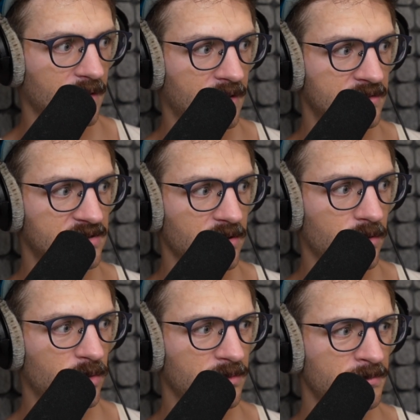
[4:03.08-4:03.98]
And so
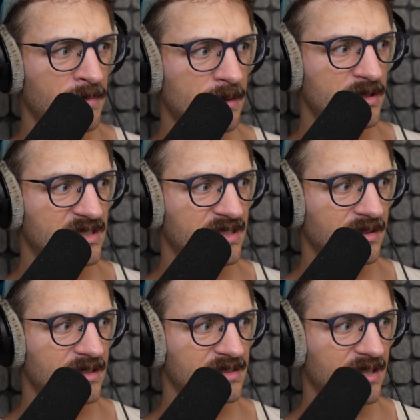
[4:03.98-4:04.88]
we'll maybe set
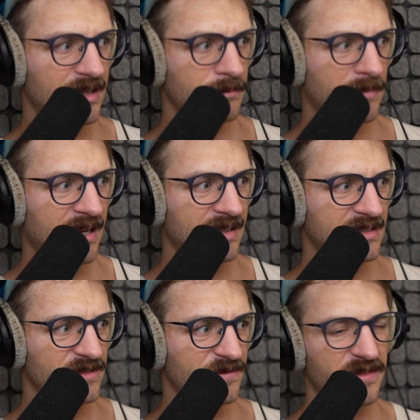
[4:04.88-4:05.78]
this at
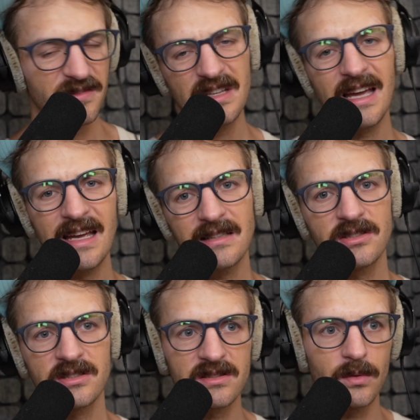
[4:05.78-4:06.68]
minus 58
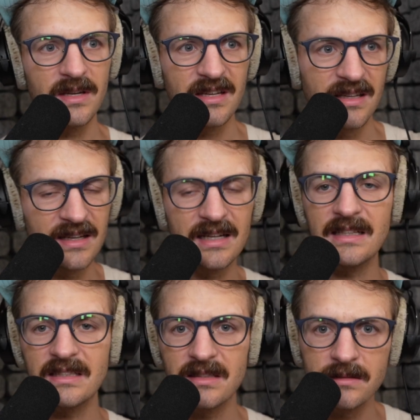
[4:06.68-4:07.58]
just so we can get
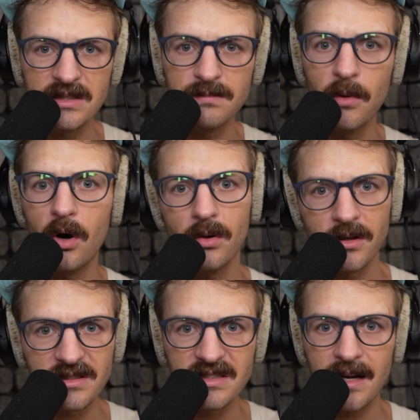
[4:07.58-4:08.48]
any
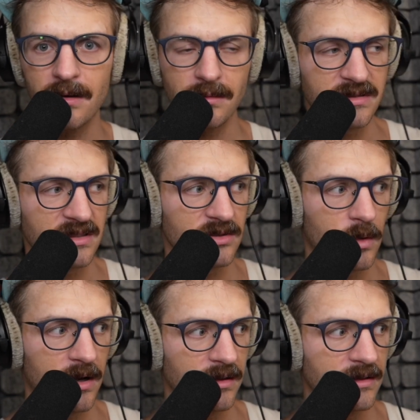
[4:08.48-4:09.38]
smaller sounds as
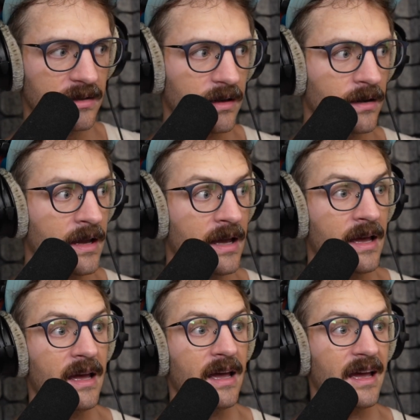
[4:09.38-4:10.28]
well in there.
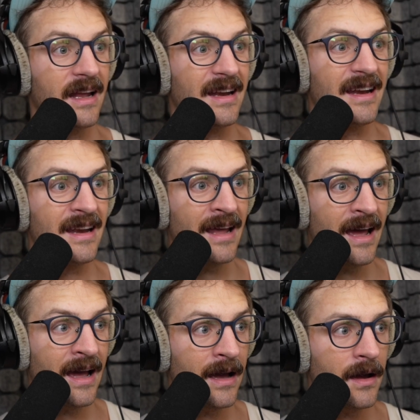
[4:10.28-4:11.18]
And
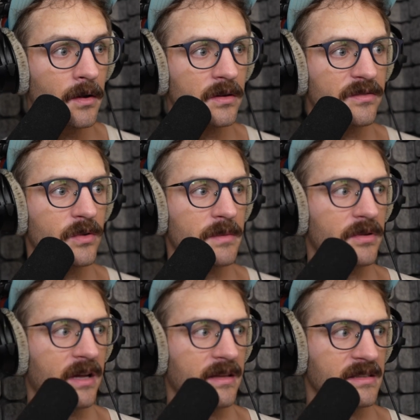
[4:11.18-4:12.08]
now if we
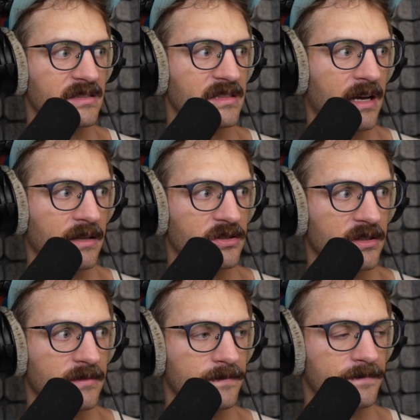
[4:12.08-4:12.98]
play this
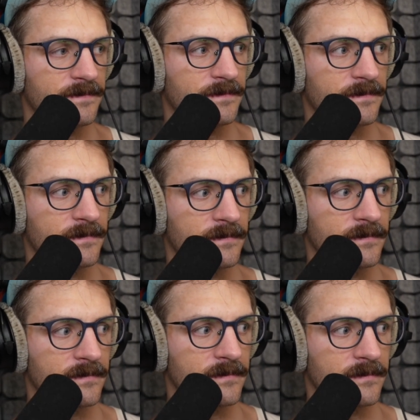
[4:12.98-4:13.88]
section, the
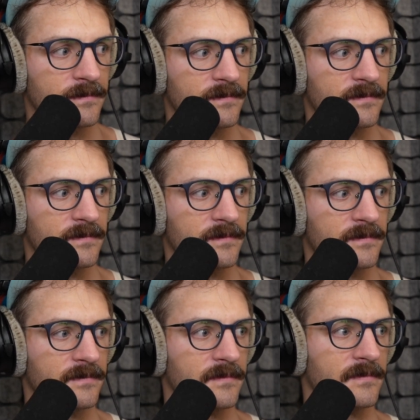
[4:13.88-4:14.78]
piglet lived in a
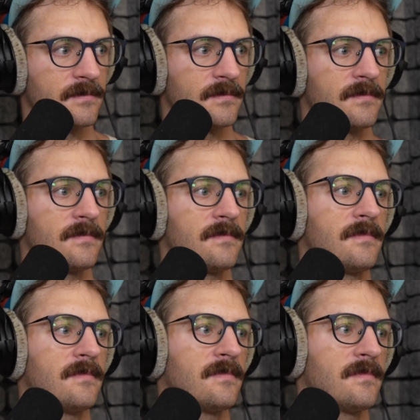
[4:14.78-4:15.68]
very grand
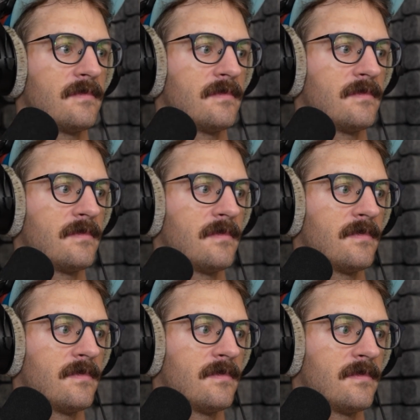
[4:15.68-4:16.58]
house in the middle of a
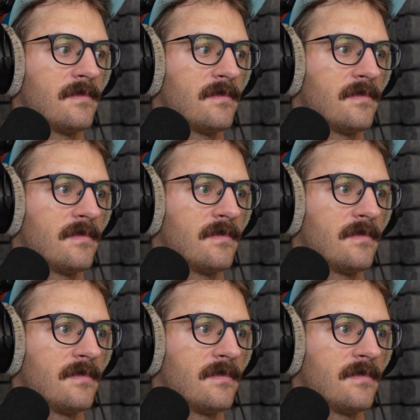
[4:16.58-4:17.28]
beech tree,